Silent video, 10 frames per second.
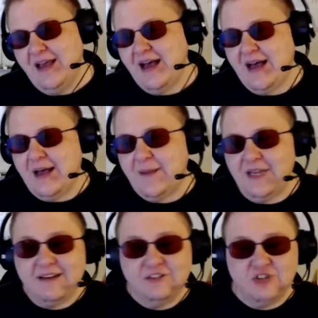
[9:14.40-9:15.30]
A
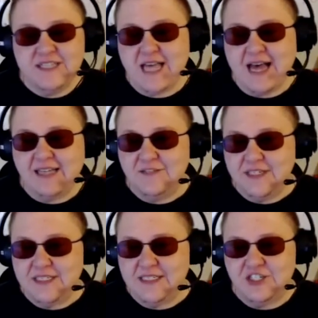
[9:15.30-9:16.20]
lot of trans
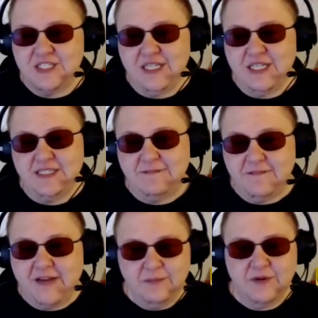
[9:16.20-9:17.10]
activists such as Leslie
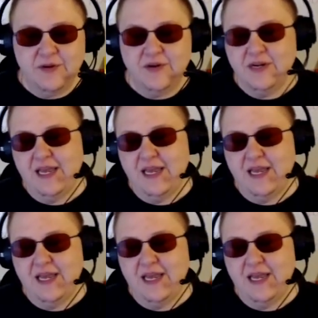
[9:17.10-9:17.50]
Feinberg